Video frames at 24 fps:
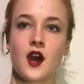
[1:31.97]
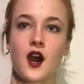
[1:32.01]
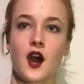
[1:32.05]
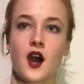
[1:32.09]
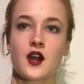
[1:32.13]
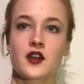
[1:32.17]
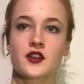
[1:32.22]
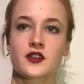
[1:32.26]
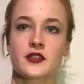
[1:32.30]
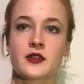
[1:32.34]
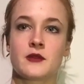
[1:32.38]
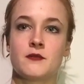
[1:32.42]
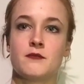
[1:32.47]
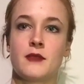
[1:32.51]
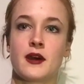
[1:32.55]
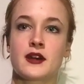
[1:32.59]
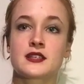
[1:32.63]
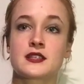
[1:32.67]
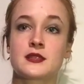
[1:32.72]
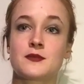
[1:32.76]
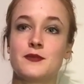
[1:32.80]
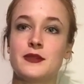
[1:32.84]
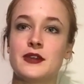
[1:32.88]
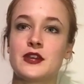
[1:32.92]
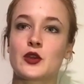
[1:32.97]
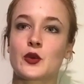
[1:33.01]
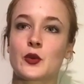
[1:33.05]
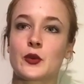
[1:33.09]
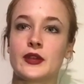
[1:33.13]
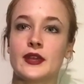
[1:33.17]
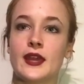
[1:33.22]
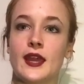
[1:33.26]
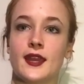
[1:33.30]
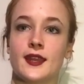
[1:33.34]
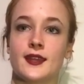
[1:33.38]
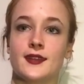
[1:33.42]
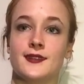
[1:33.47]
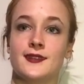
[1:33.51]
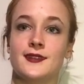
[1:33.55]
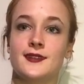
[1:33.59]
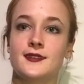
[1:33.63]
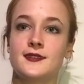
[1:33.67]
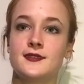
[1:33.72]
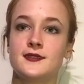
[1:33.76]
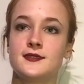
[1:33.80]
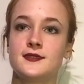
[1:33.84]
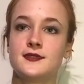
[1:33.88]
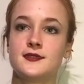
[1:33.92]
Art that must be created,
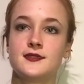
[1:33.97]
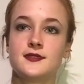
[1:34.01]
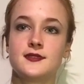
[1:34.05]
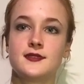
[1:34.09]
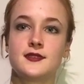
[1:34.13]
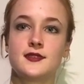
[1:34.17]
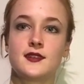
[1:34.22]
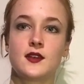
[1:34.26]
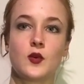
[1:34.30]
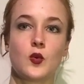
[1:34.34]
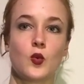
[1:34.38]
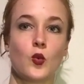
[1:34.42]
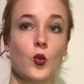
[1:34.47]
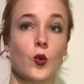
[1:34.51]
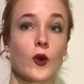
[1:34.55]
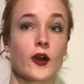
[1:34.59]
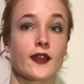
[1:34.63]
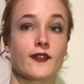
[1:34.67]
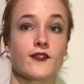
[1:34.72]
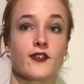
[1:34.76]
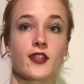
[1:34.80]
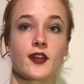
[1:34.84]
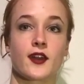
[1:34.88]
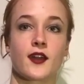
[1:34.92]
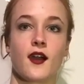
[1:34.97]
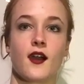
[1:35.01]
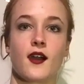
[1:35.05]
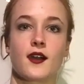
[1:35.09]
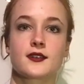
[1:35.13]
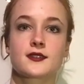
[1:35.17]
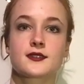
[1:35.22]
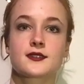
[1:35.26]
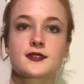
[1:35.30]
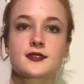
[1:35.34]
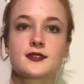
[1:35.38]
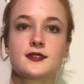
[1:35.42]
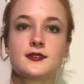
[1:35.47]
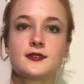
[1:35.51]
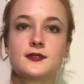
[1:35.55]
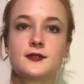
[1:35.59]
whatever the cost.